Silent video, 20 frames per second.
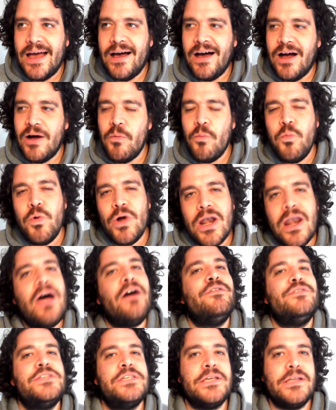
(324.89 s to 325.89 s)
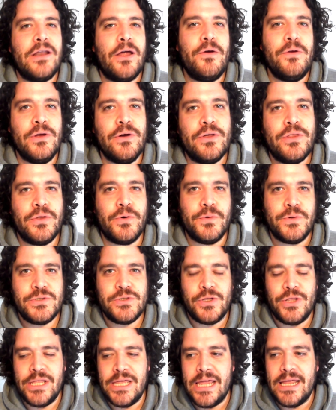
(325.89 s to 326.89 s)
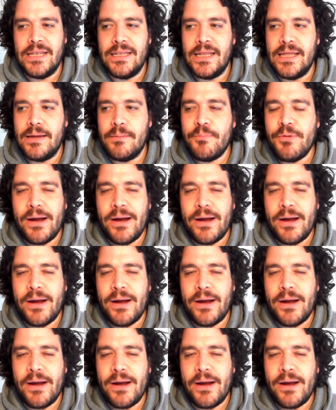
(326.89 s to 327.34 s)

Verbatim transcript: I would love to know your thoughts on the ending.